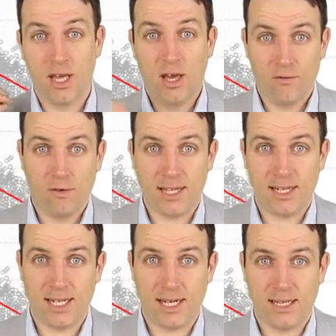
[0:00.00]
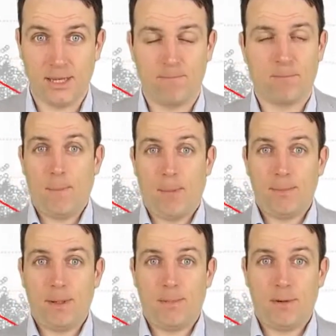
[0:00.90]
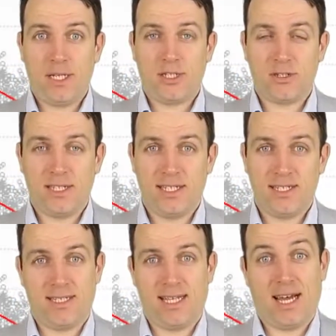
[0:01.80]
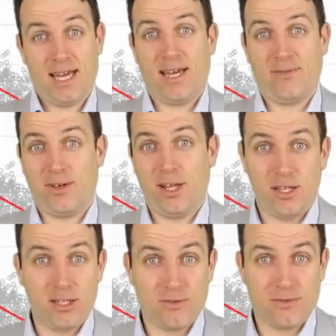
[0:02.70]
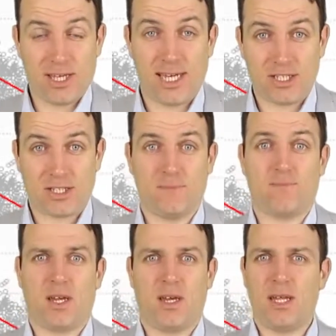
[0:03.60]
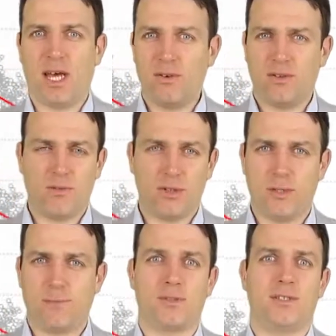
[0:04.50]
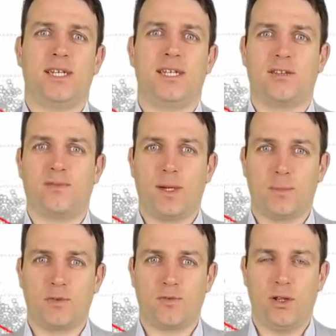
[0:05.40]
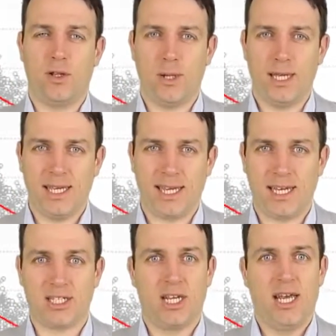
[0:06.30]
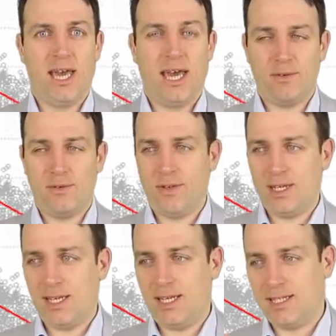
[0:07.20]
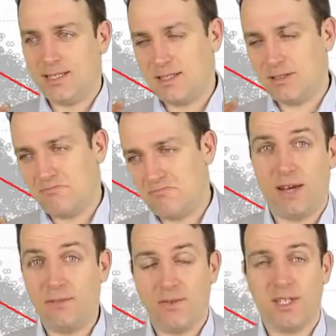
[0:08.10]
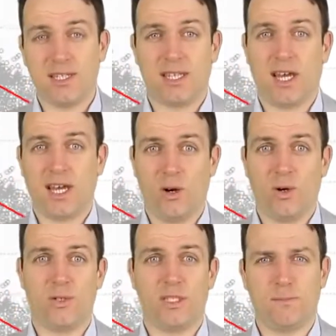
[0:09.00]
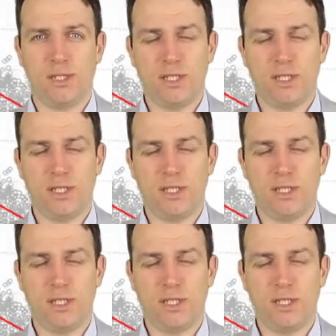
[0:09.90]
volatility. My preparation is I have a lot of cash. I'm now at 40% of my portfolio in cash. Everything that I own is pretty